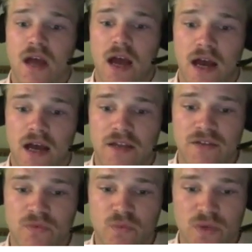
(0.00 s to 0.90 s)

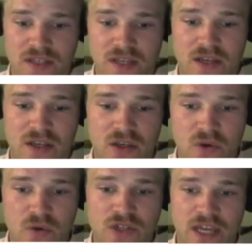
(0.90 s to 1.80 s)
And we see a
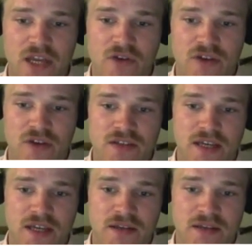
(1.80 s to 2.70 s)
huge increase
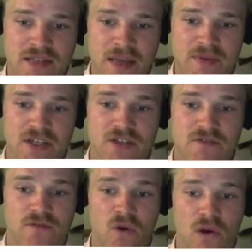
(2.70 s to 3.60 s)
in
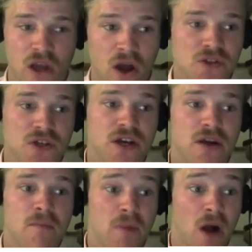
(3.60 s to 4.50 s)
deposition for
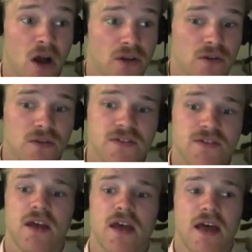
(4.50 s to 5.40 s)
larger particles.
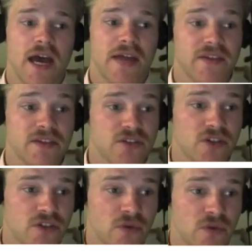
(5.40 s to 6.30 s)
And this is due
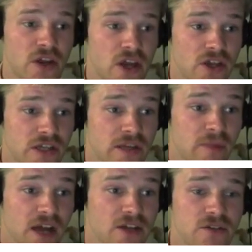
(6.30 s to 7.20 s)
to inertial
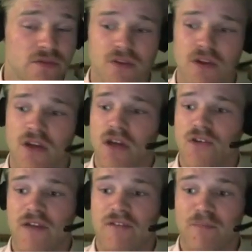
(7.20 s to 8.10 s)
impaction.
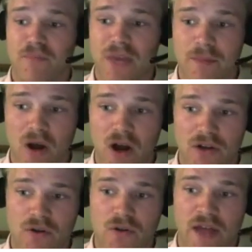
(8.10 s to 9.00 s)
So you have a big
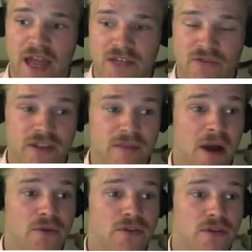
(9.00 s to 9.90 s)
particle entering the
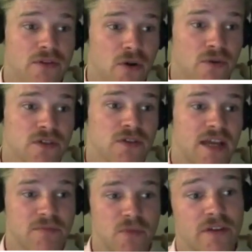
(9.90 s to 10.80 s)
mouth and throat.
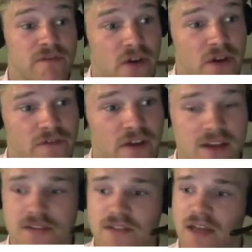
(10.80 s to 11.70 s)
It's moving very
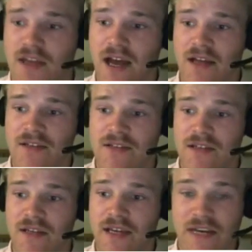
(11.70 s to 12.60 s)
fast, and
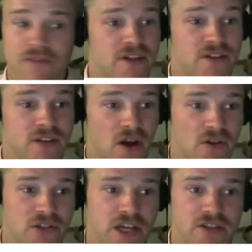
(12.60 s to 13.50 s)
it literally just can't
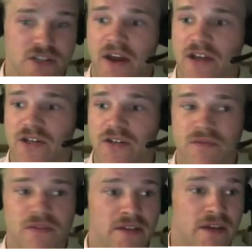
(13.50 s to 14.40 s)
change direction
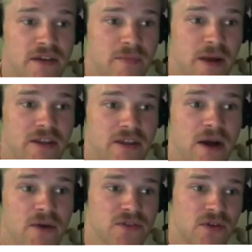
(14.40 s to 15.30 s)
at the back of the
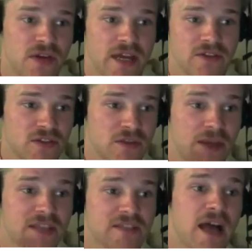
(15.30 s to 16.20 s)
mouth. So you get just a
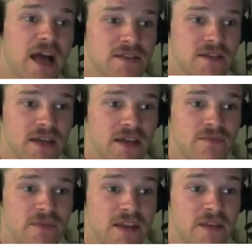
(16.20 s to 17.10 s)
big splat
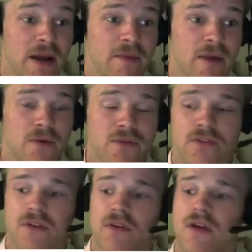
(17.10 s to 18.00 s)
in the back of your
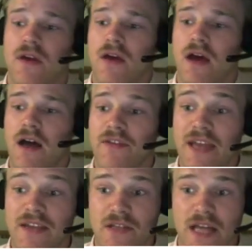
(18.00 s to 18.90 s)
mouth. And the
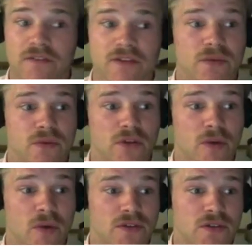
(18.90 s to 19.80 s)
nasal cavity, which we'll
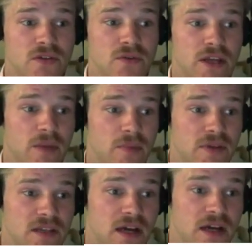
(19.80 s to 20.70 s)
come on to in a couple of
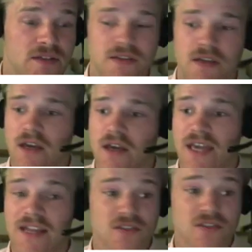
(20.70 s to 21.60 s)
slides,
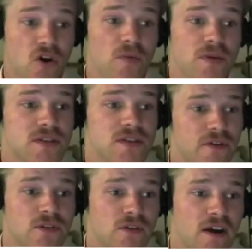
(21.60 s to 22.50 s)
its job is to
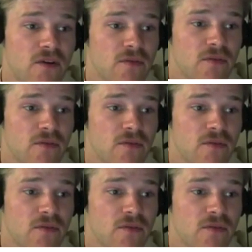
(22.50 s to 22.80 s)
filter out